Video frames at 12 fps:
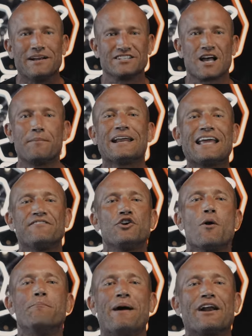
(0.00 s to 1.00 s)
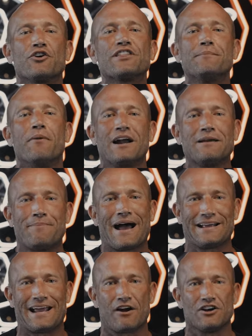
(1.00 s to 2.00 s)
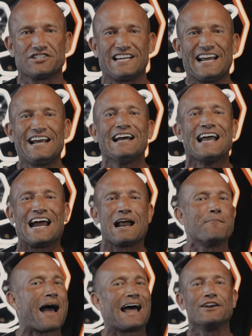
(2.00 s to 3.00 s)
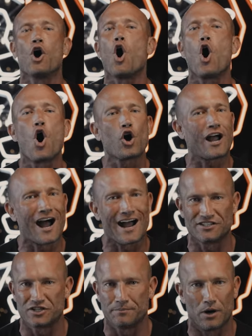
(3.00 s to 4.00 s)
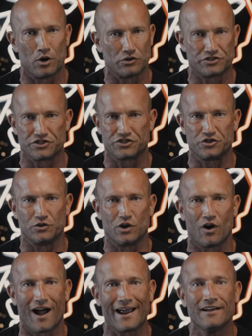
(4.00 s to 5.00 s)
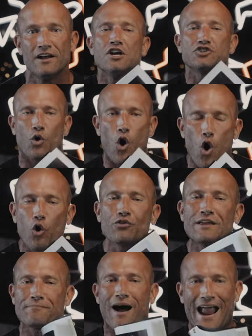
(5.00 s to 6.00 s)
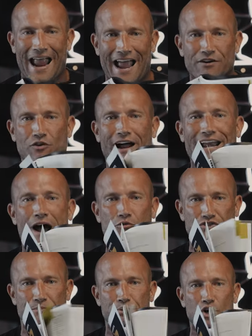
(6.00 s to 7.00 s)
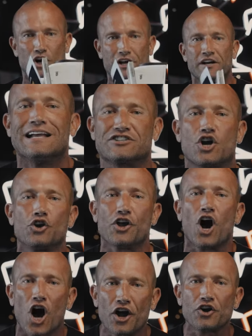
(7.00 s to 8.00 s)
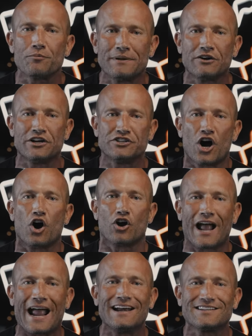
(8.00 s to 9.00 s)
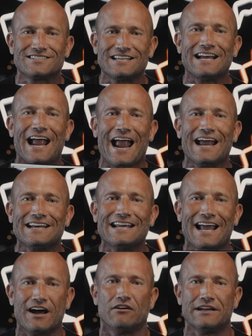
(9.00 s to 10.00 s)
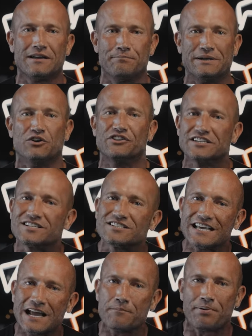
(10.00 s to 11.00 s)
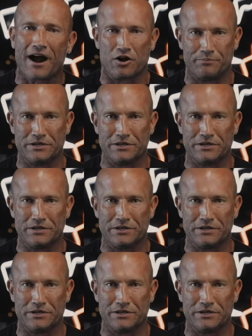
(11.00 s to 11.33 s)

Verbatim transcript: because I'm gonna give you a better than money back guarantee, and I'm adding all kinds of bonuses to it, all right? So holding in my hand right now is a book. It's called the $100 million A to Z Andy Elliott build. This is the empire